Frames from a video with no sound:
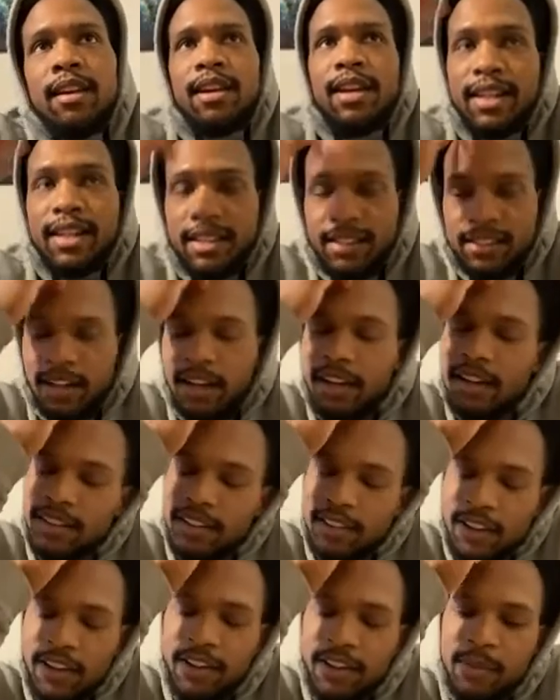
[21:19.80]
it
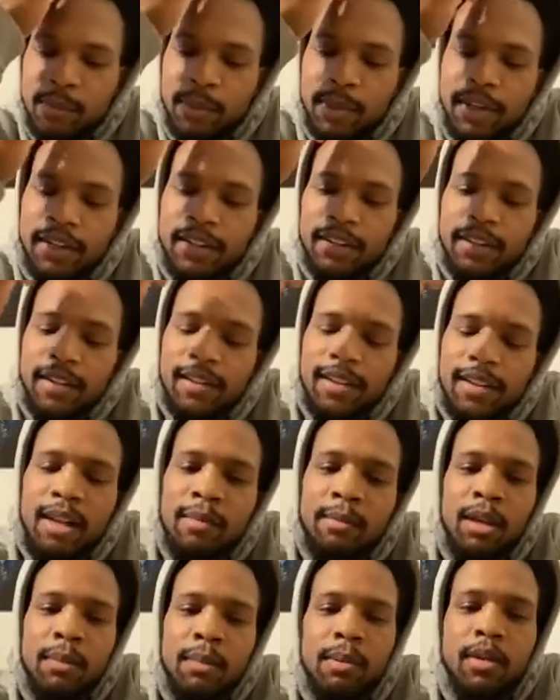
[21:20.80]
sucked, but a lot
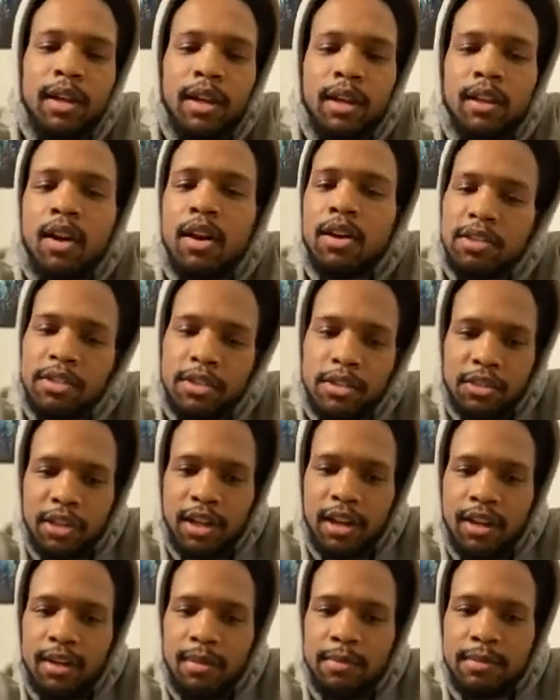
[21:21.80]
of people like lost their
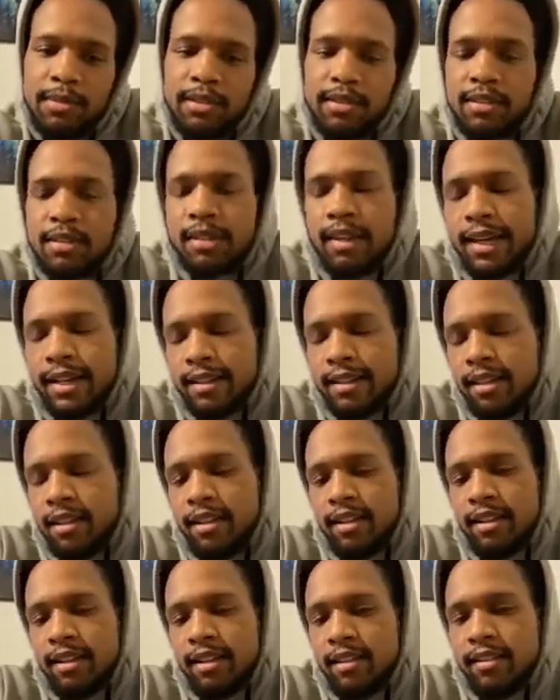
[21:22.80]
jobs. I
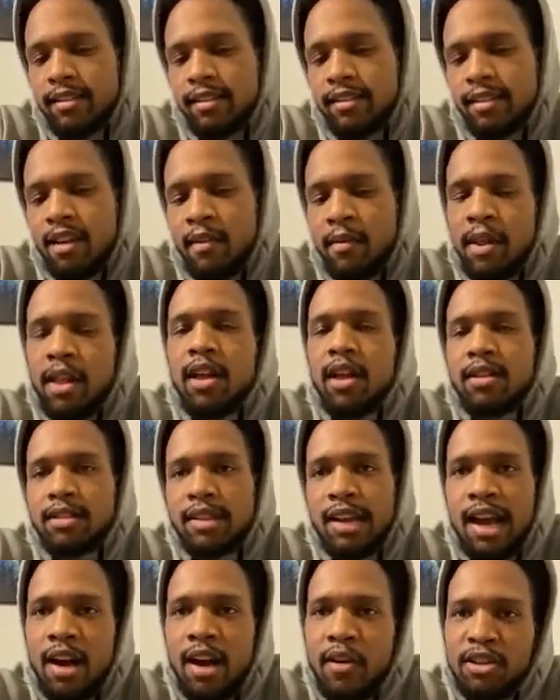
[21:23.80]
didn't. I mean, I lost
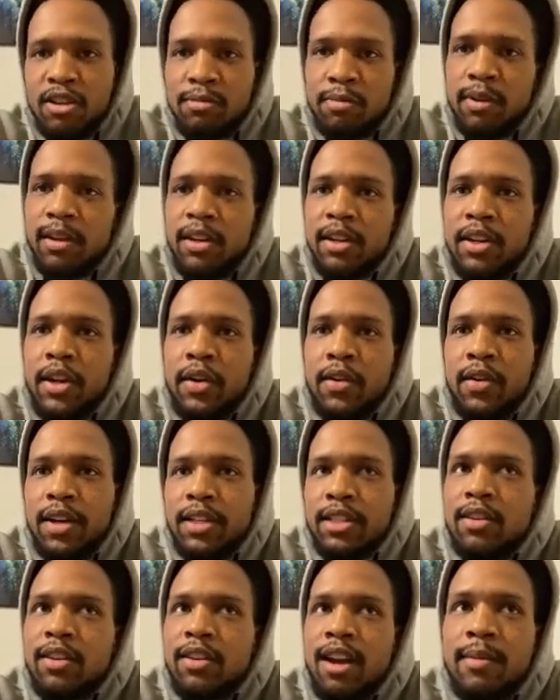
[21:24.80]
hours, but I
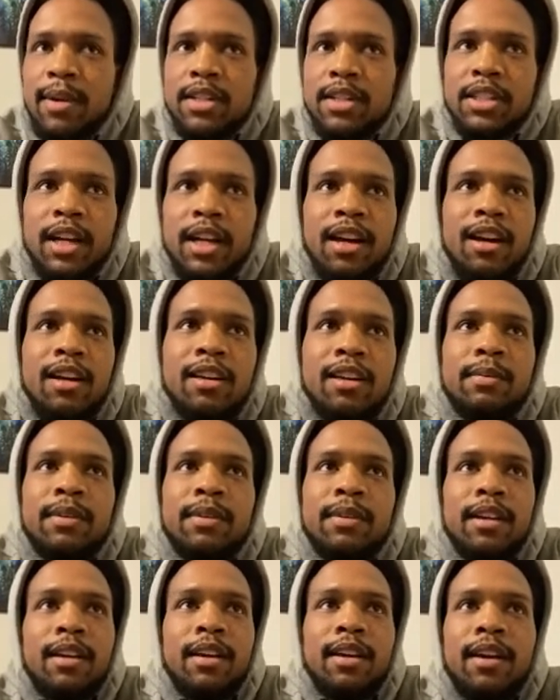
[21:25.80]
still have my job.
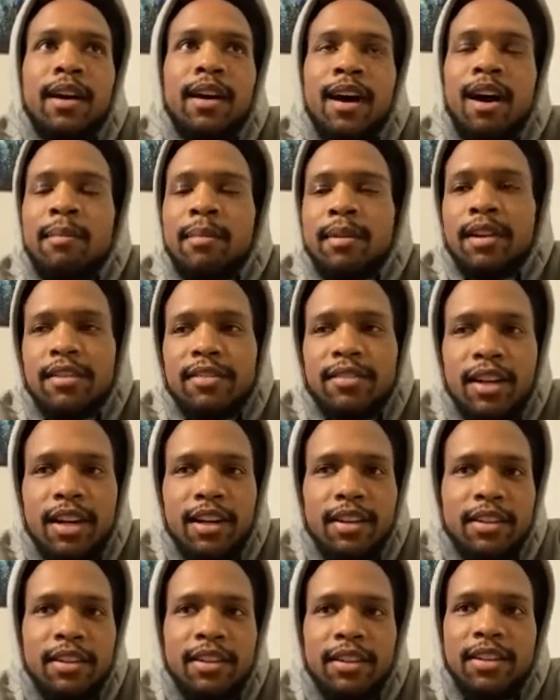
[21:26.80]
I'm a good
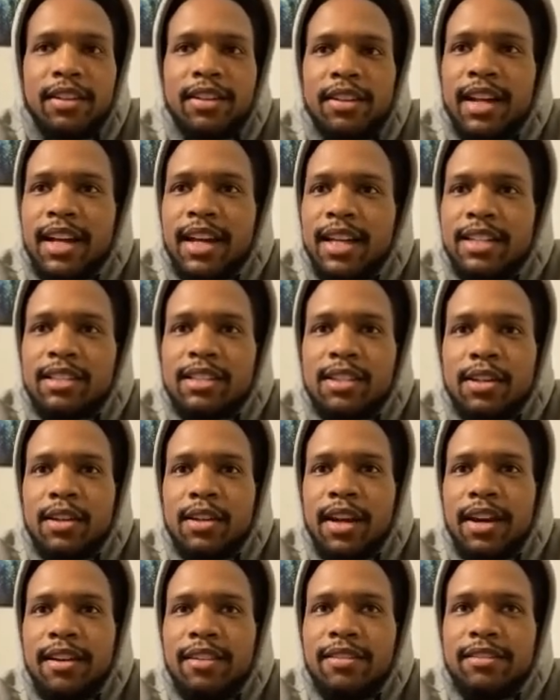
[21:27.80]
father. I still
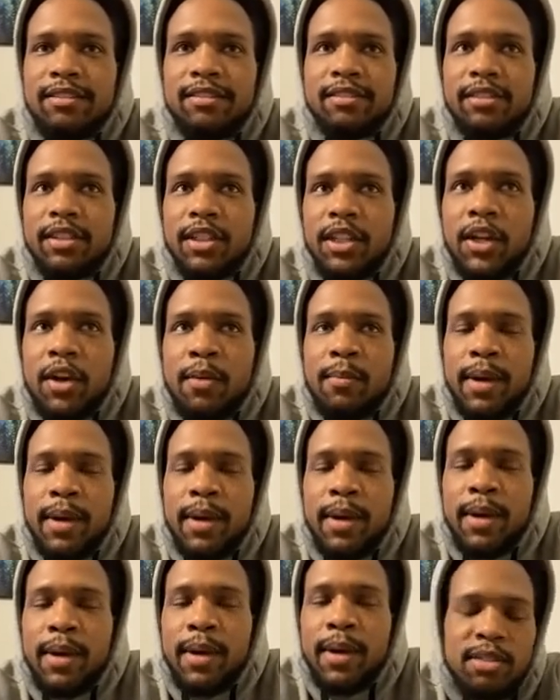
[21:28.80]
have my
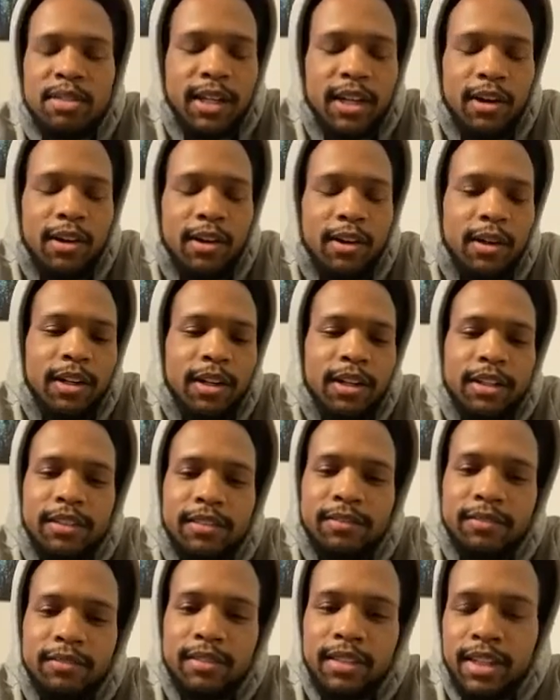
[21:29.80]
house, my
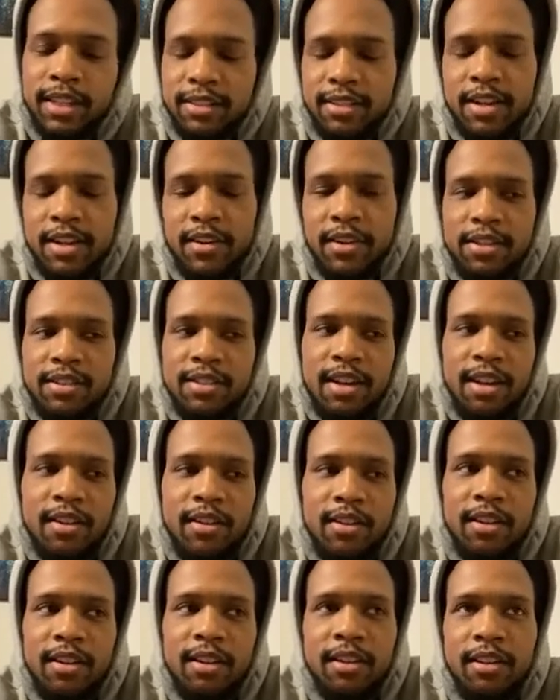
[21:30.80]
car, et cetera, et
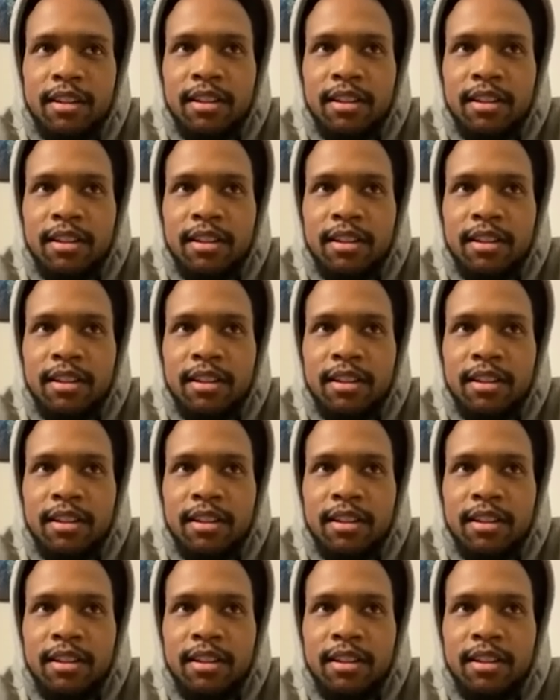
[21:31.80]
cetera.